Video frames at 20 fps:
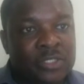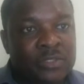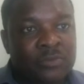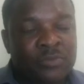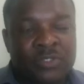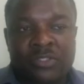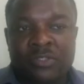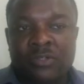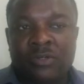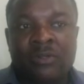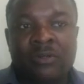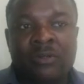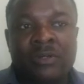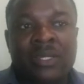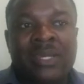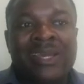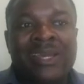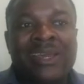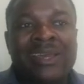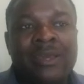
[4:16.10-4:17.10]
which is going to
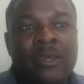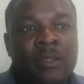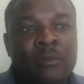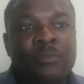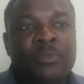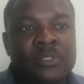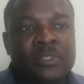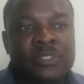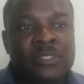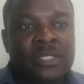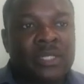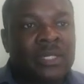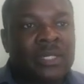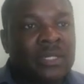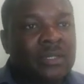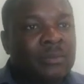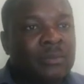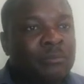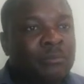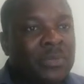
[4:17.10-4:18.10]
help us
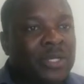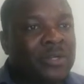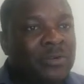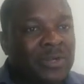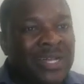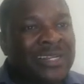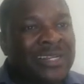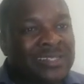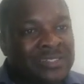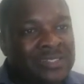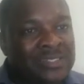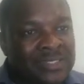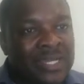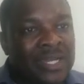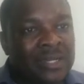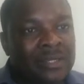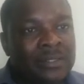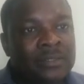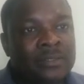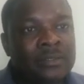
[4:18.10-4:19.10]
better
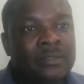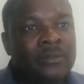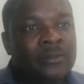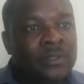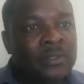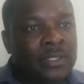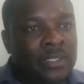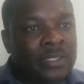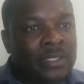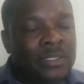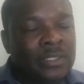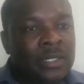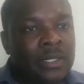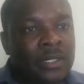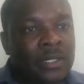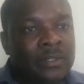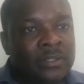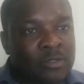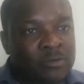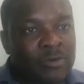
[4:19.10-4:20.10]
understand
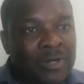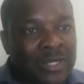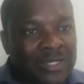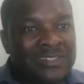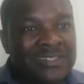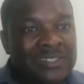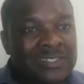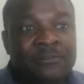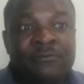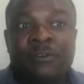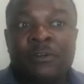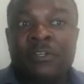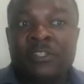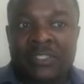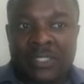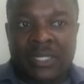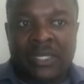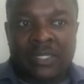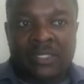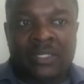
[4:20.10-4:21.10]
the crises
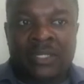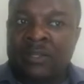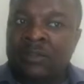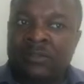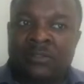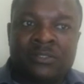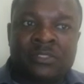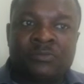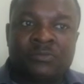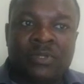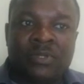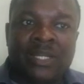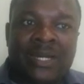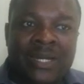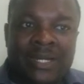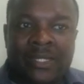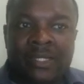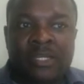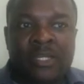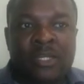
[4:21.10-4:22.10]
firsthand and not just
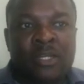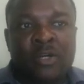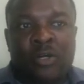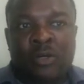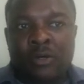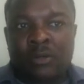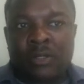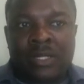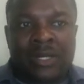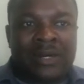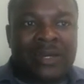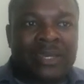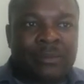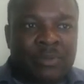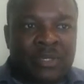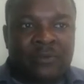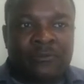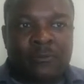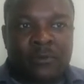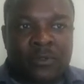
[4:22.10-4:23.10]
rely on
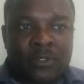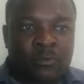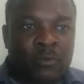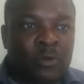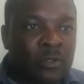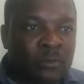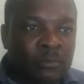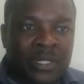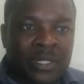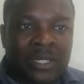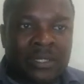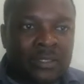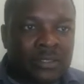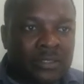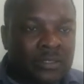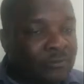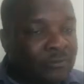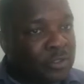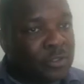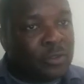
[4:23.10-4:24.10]
IMF or the World Bank,
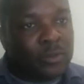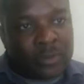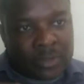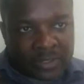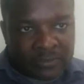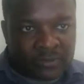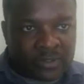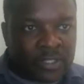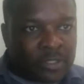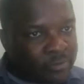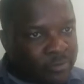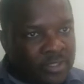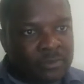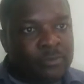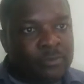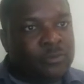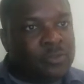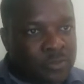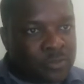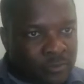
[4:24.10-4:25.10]
even though they are very credible
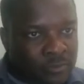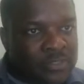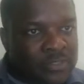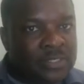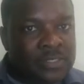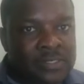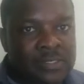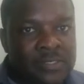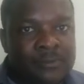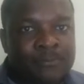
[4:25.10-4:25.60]
sources.